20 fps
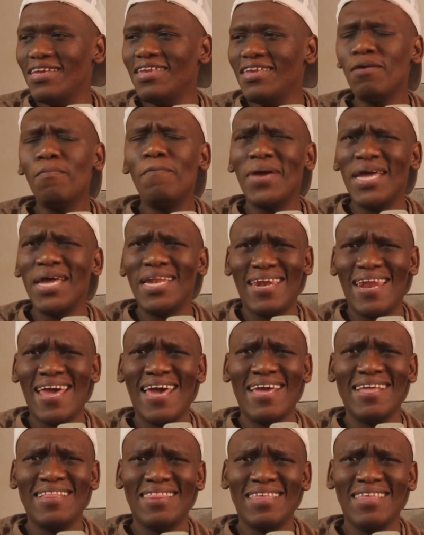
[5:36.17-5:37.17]
in a bad
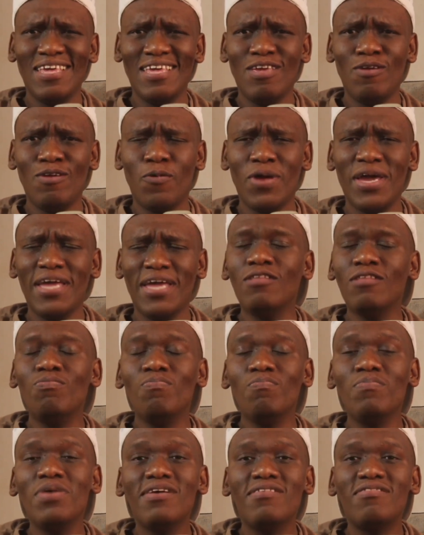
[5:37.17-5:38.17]
light. And it
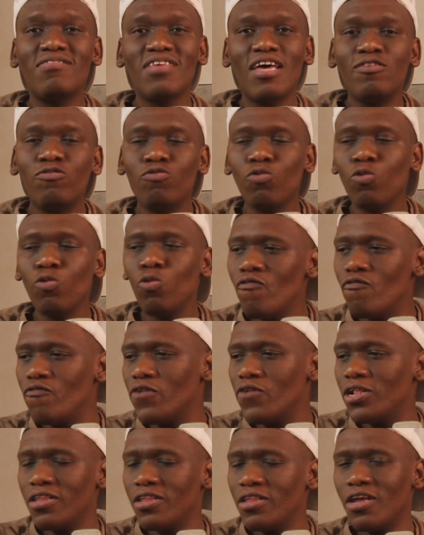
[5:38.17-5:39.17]
makes us look
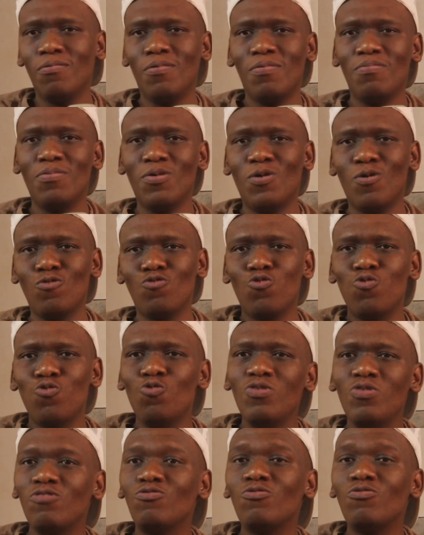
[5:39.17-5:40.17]
vulnerable, because
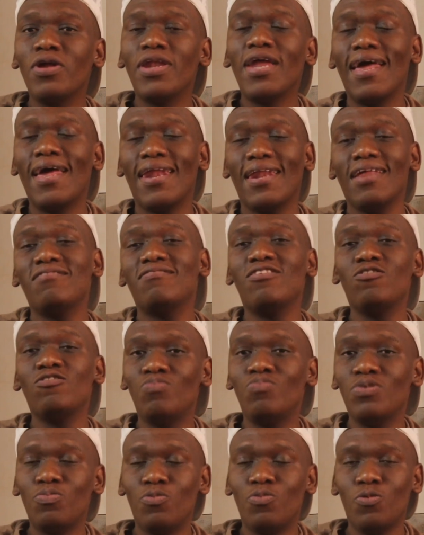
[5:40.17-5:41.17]
who is gonna arrest
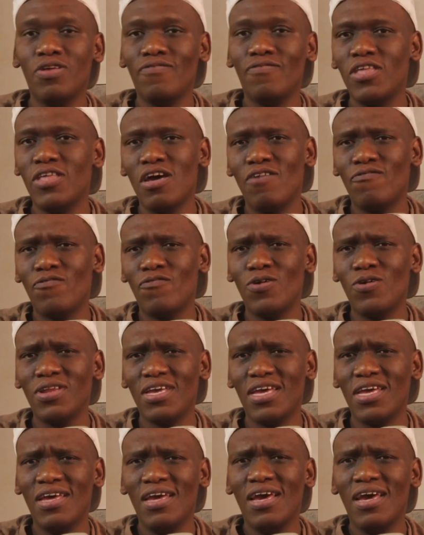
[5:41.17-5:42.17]
these people if they are found
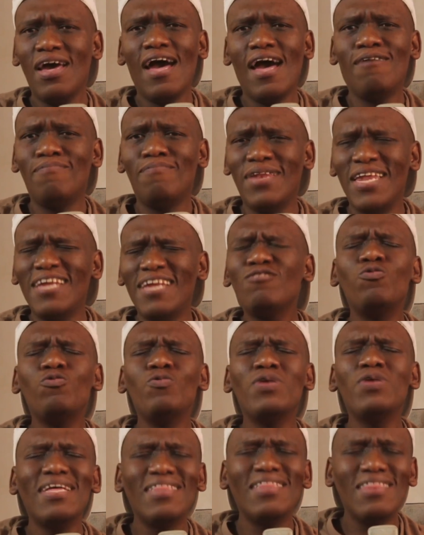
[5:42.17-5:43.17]
here? Let us
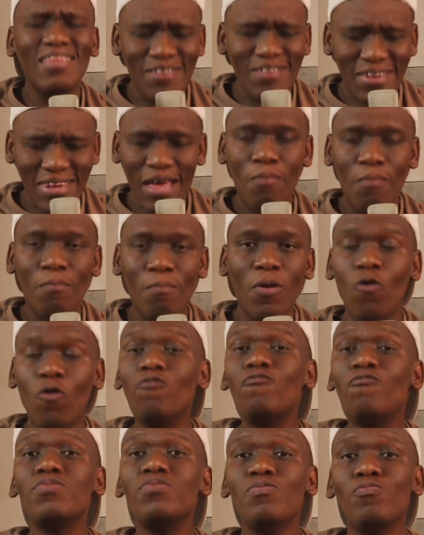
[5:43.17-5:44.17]
look at the number
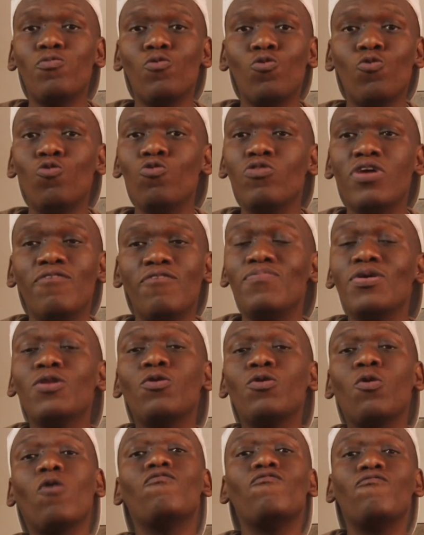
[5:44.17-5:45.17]
of people who have
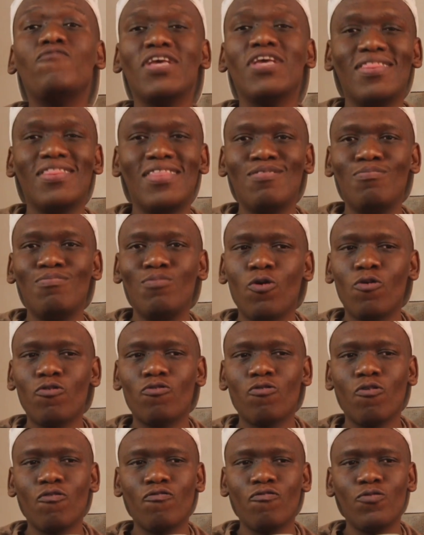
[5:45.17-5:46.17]
been convicted
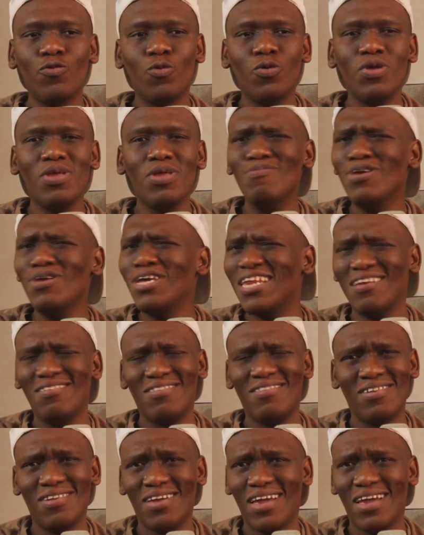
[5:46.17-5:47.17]
because of,
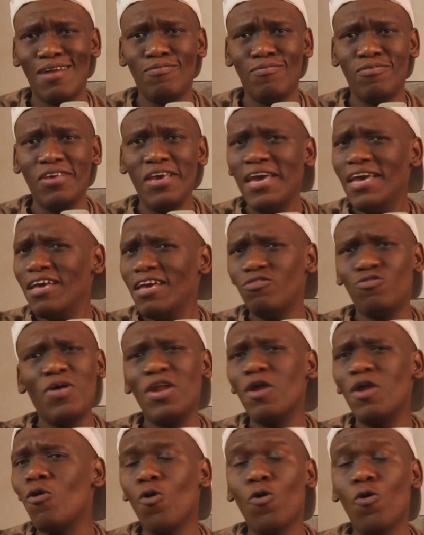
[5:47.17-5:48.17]
immigration crimes. It's
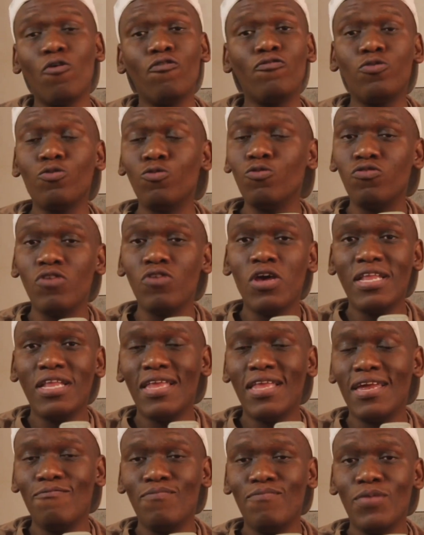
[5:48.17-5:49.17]
not a lot of those
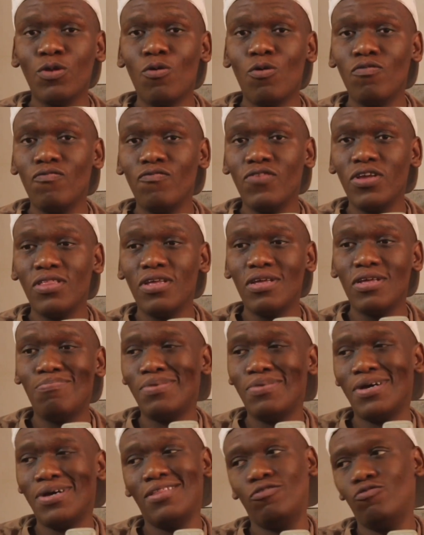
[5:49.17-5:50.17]
that have been convicted,
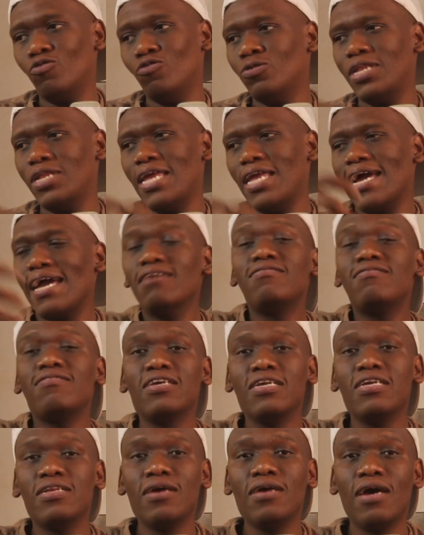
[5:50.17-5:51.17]
but, like I
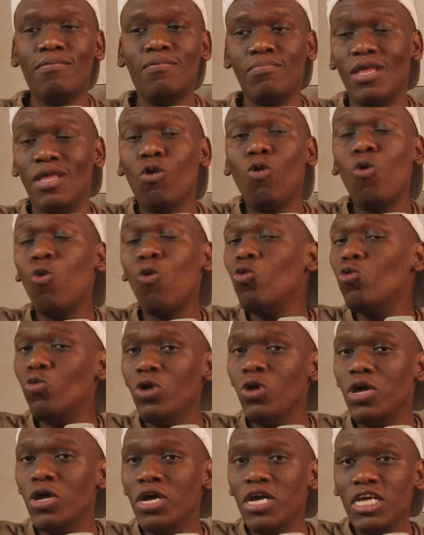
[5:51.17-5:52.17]
said, the
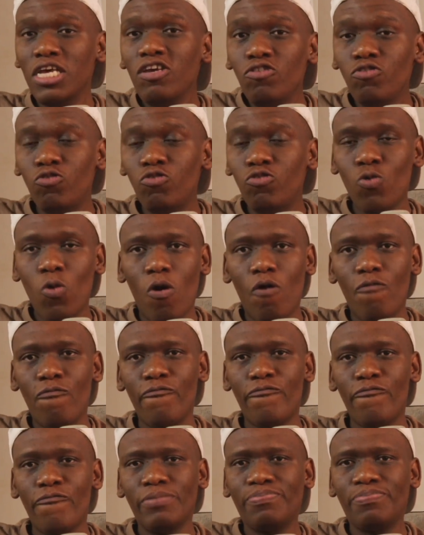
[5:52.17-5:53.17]
whole issue
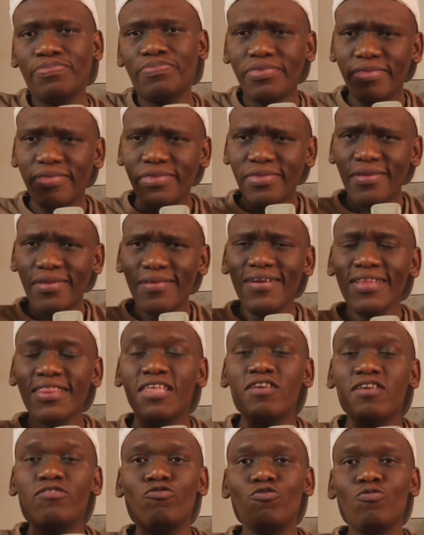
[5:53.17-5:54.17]
of
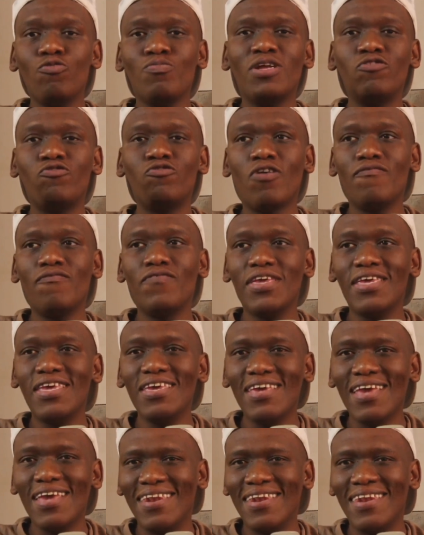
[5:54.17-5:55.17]
this human
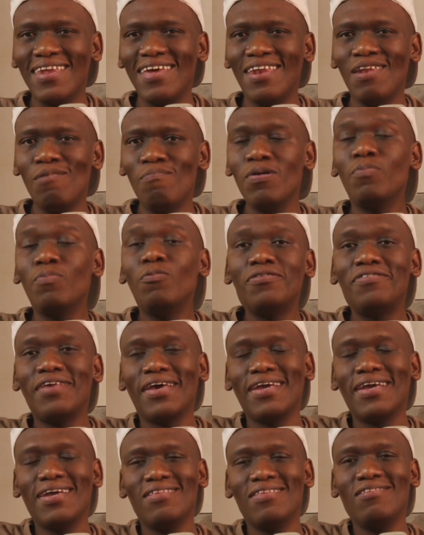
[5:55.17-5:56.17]
trafficking and then people
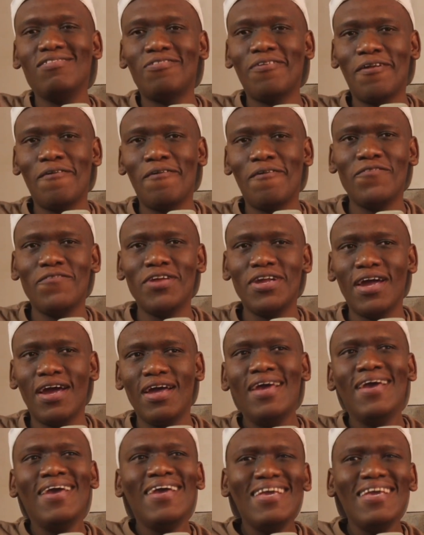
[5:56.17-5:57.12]
targeting South Africa,